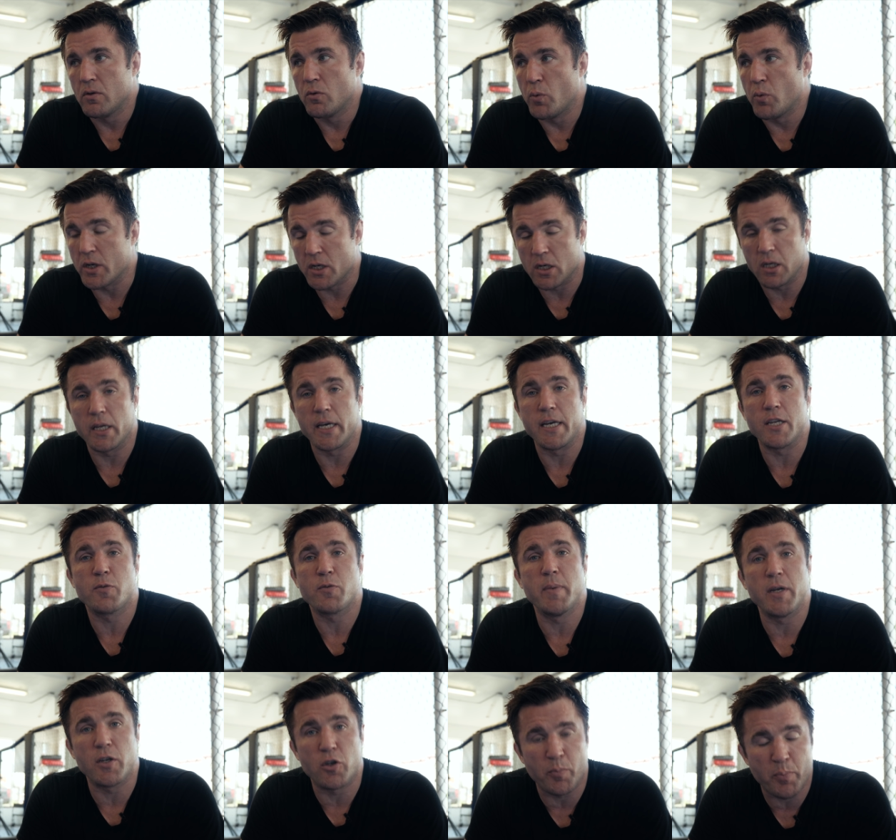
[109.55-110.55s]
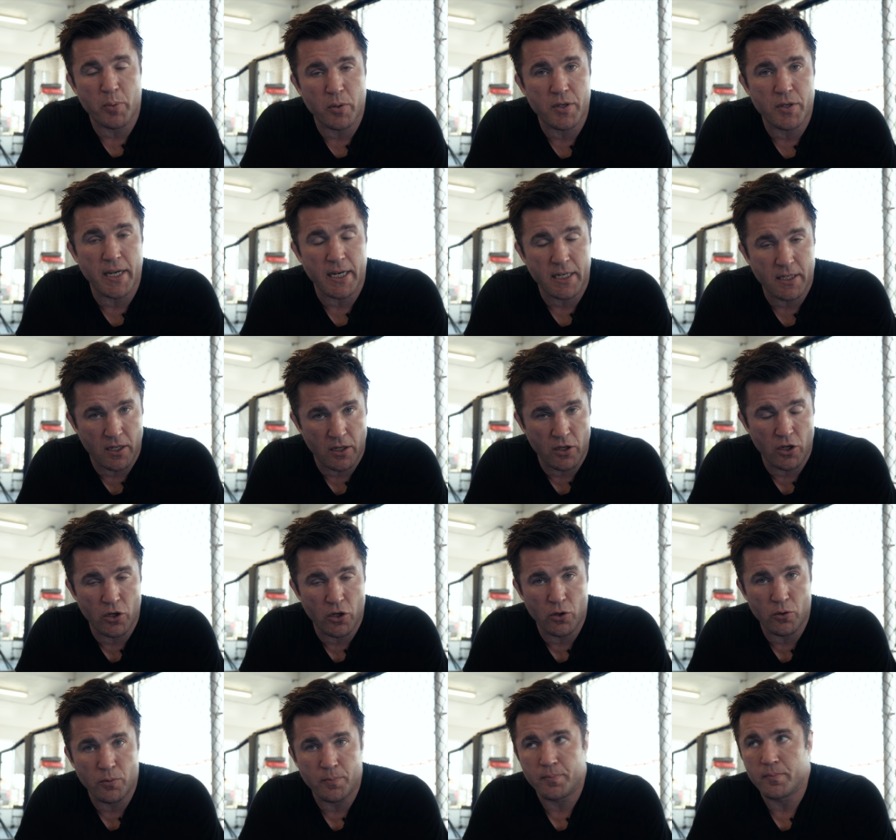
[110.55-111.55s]
which leads me to predict to
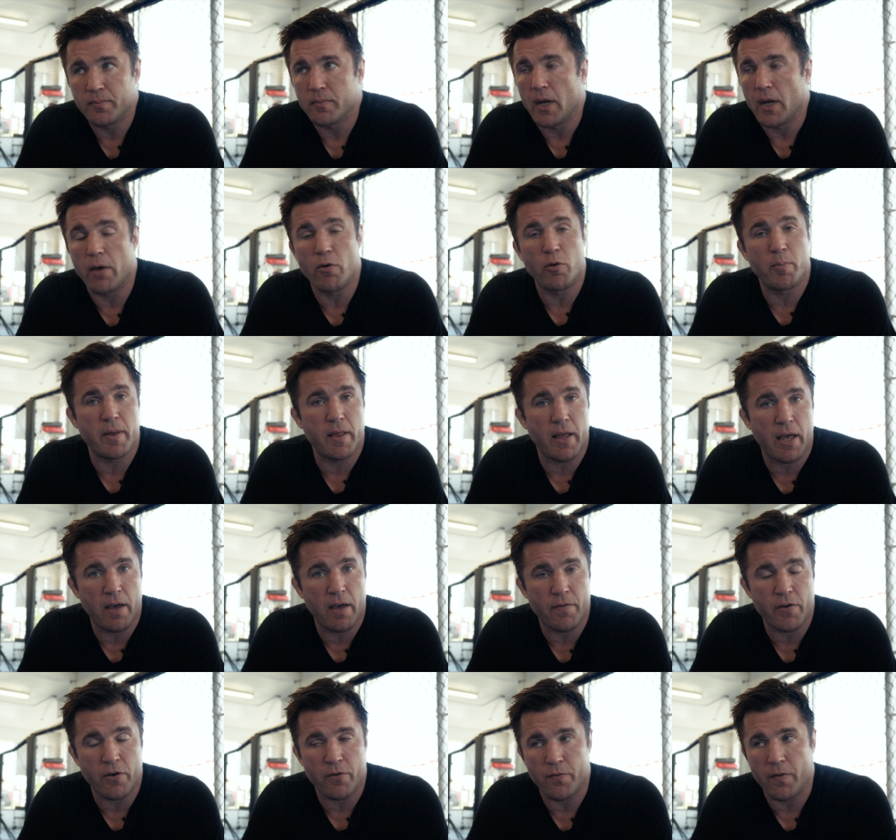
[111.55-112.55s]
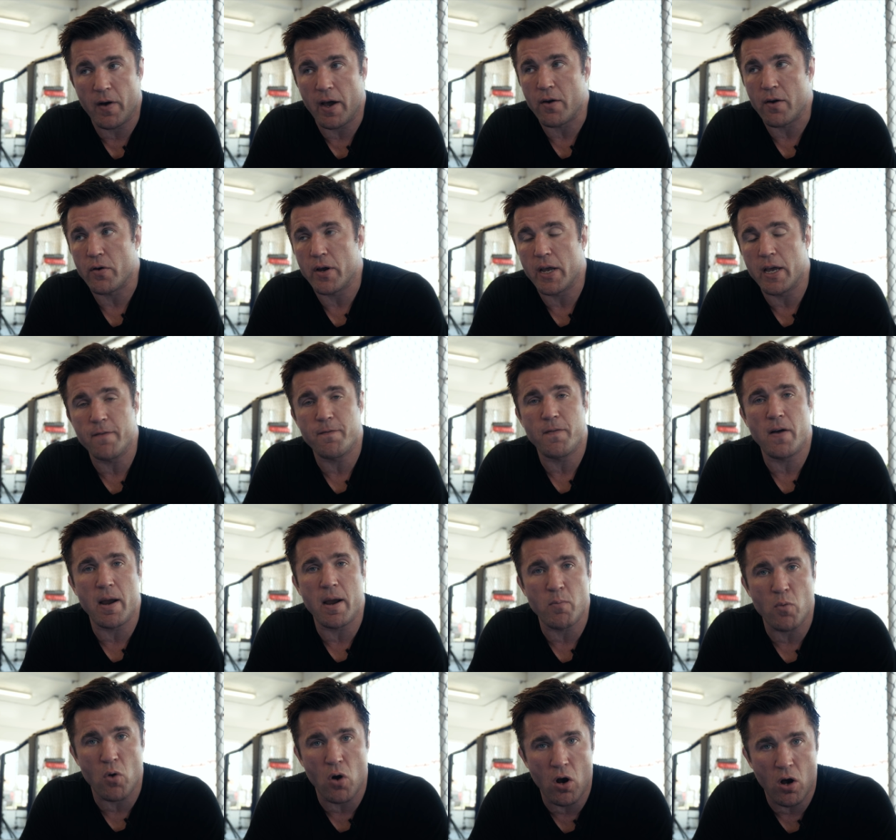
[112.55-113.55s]
you he will be the heavier fighter. If
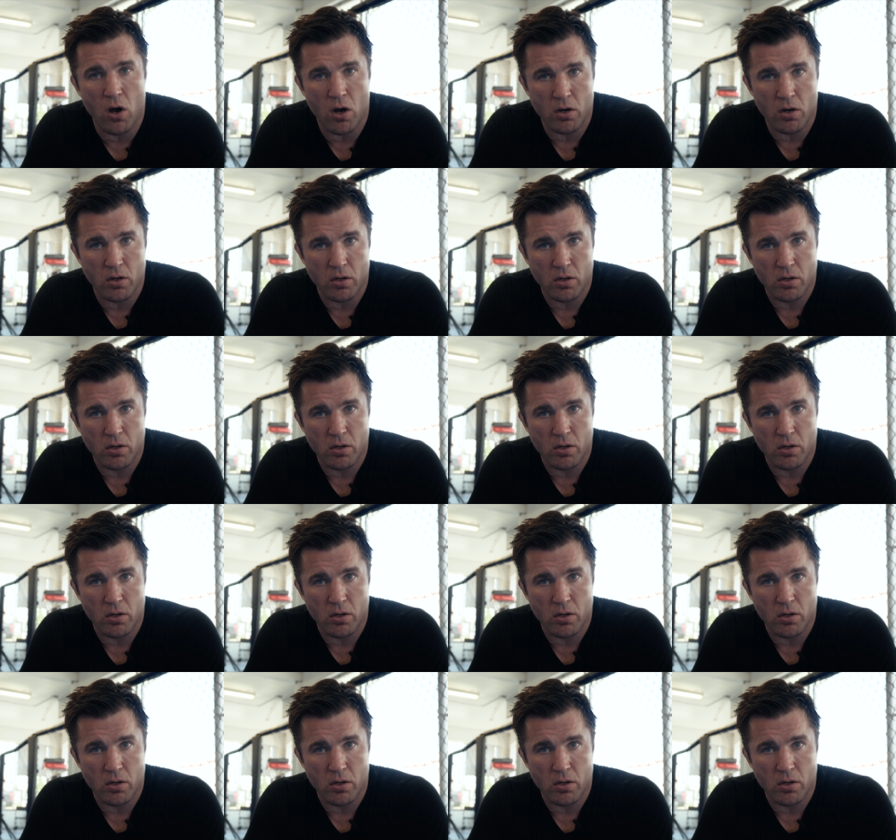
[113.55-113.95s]
I'm wrong,